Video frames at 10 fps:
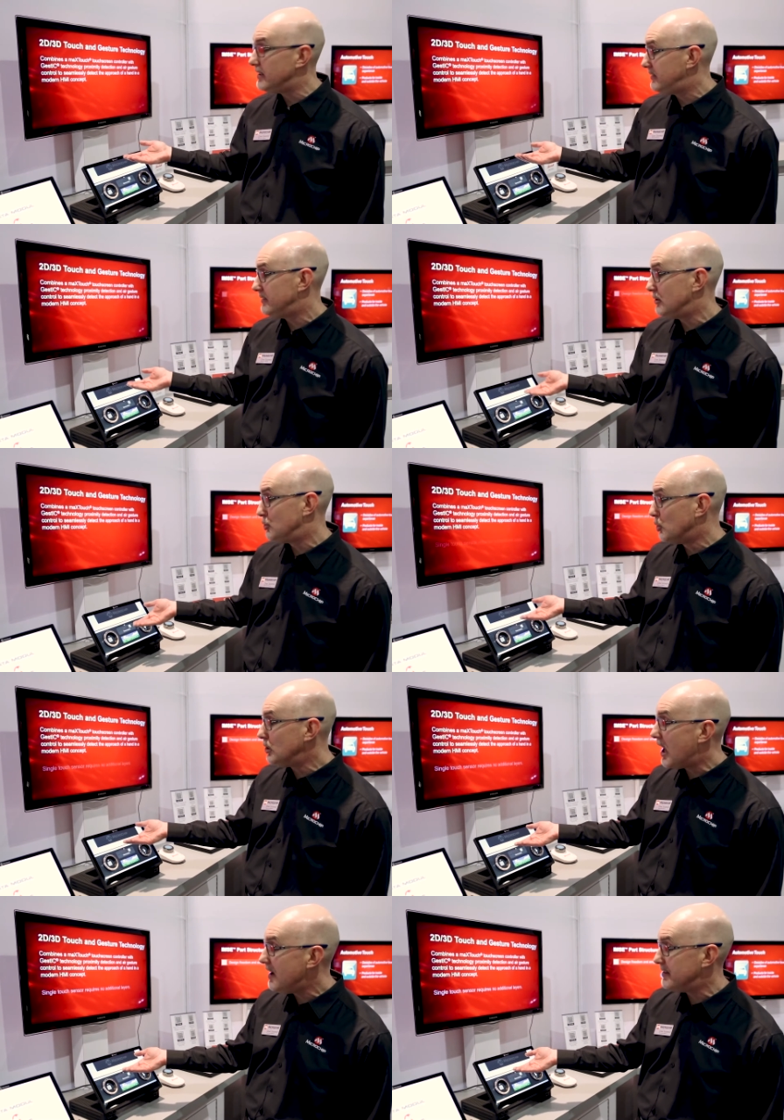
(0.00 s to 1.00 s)
This is a
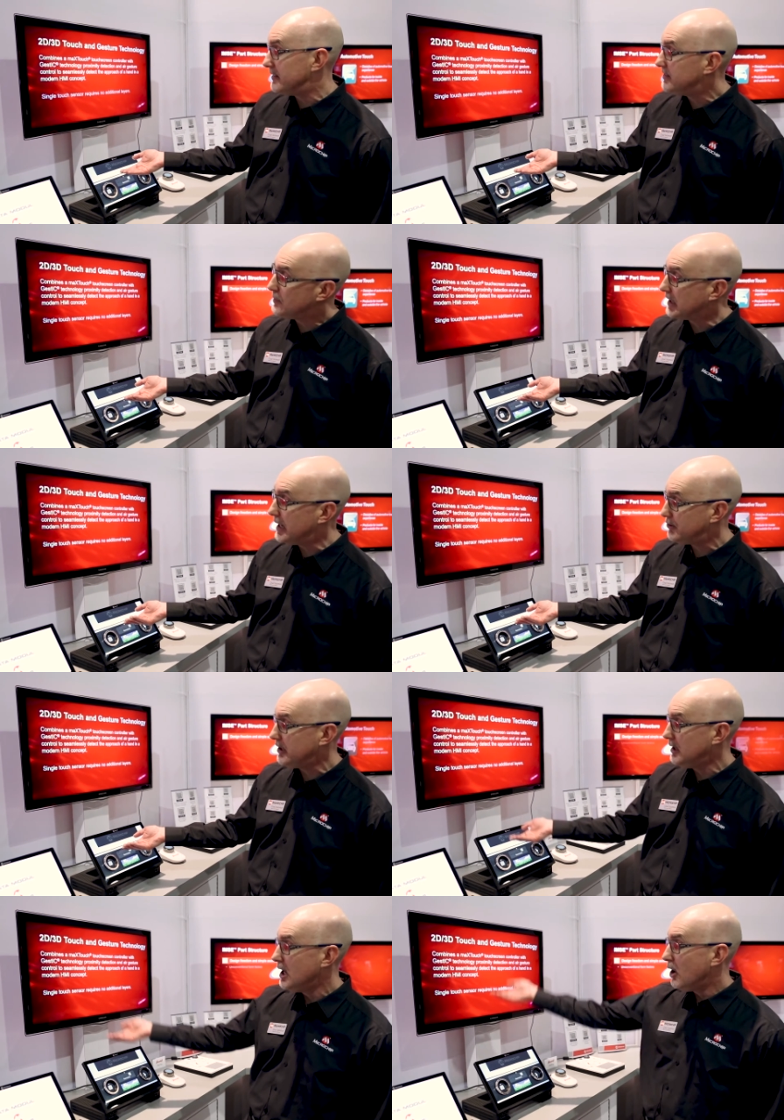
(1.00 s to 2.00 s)
dual oven simulation